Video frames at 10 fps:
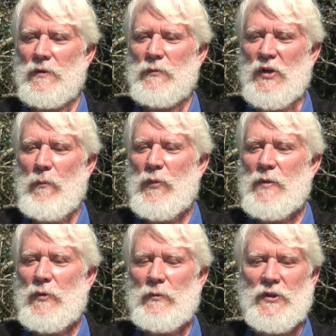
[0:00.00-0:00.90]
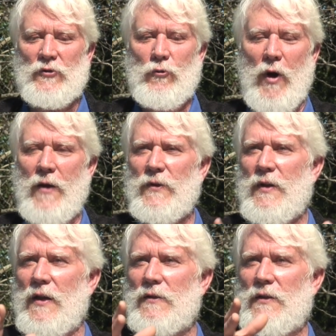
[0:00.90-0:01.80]
some people will just
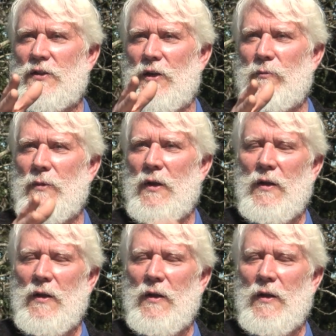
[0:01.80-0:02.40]
gravitate to some